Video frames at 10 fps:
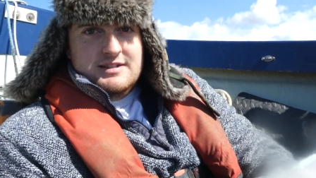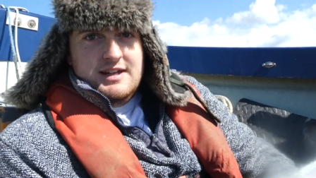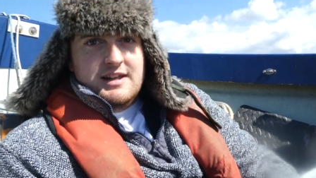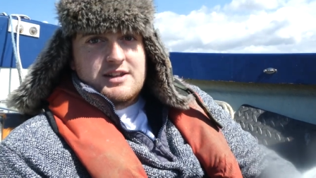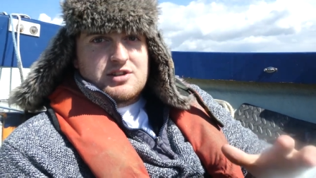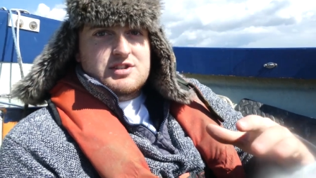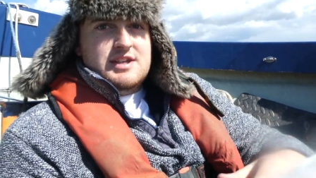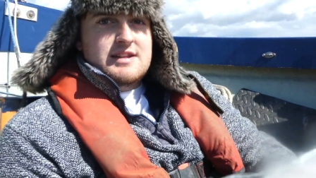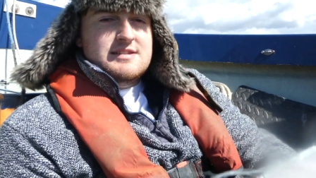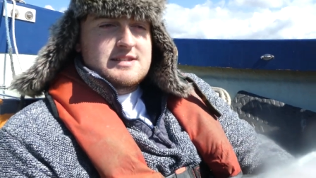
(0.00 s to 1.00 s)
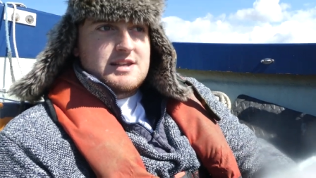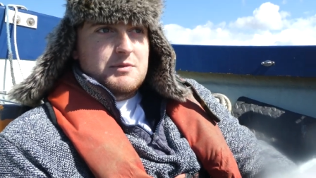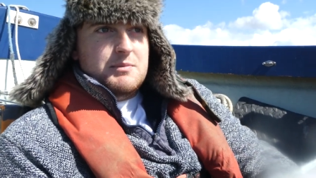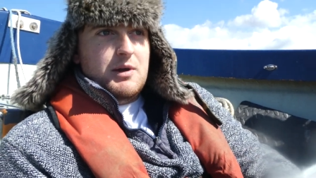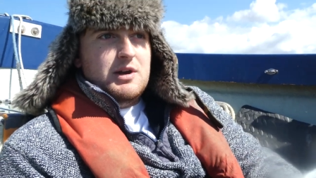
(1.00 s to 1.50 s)
It, it does tend to tip
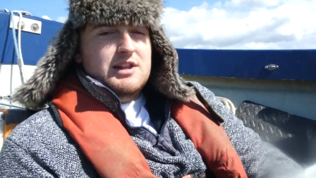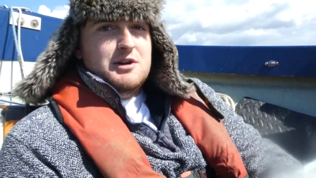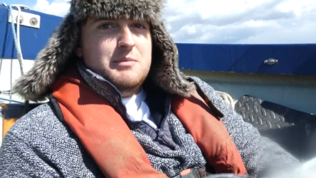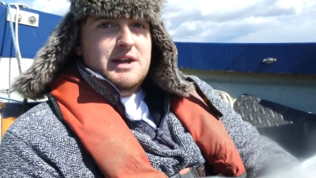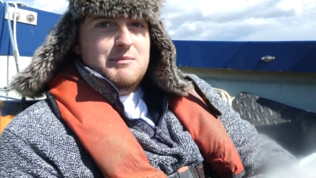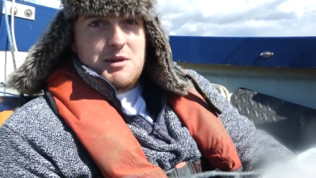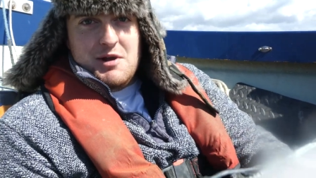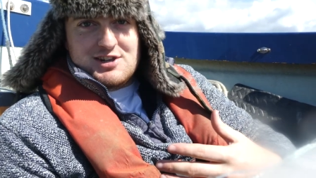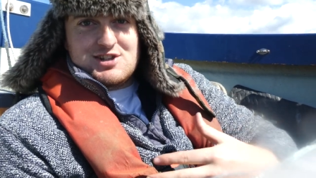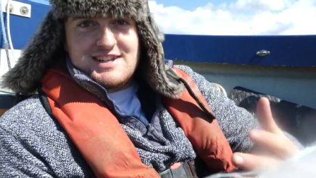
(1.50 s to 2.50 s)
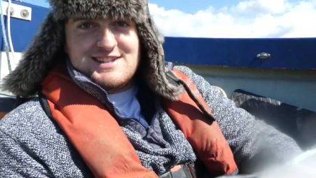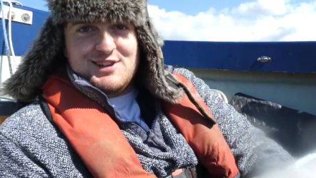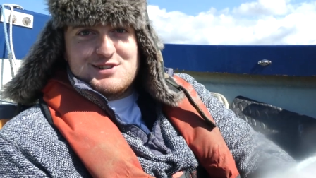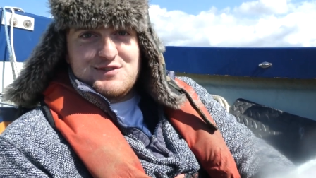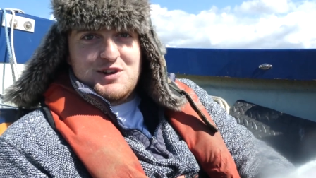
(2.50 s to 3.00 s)
the boat a little bit. Maybe I just need to
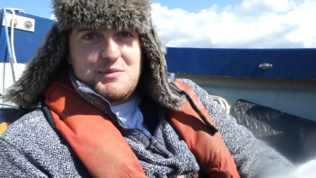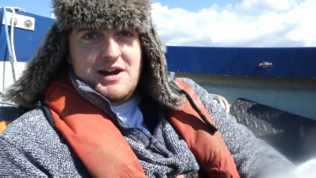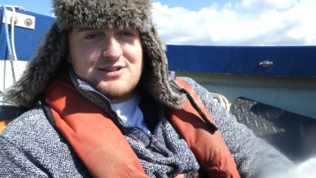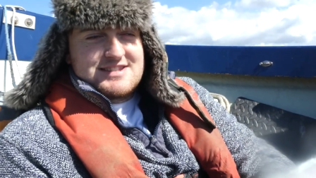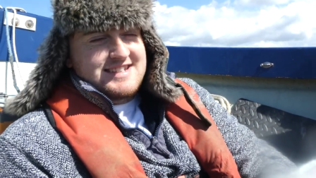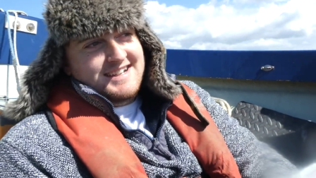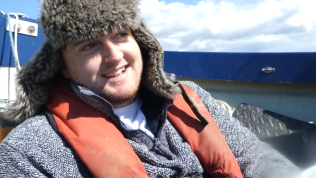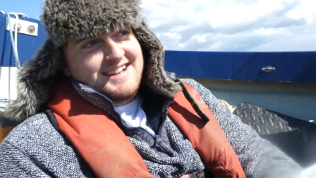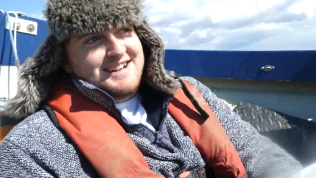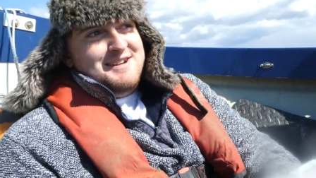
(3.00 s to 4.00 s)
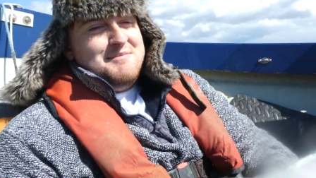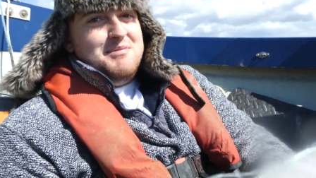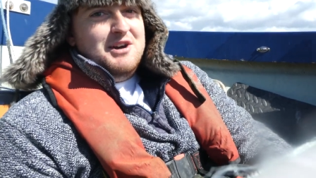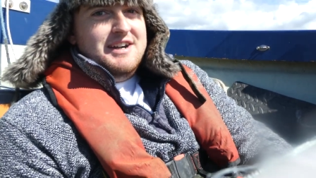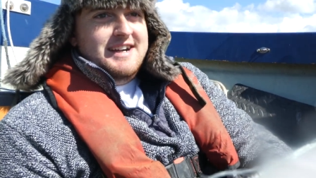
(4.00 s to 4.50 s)
lose a few pounds,
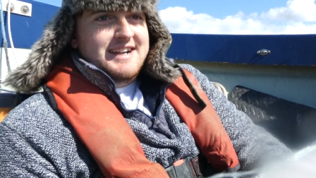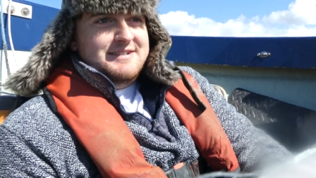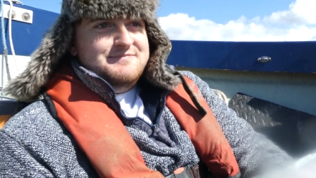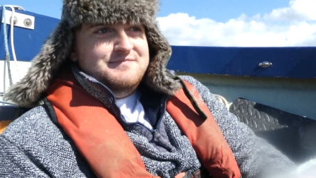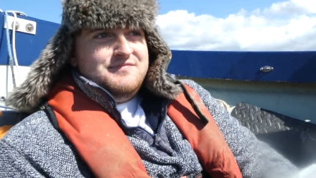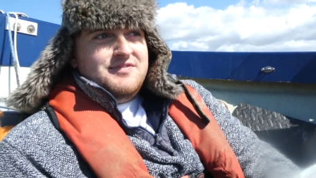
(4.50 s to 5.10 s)
but um,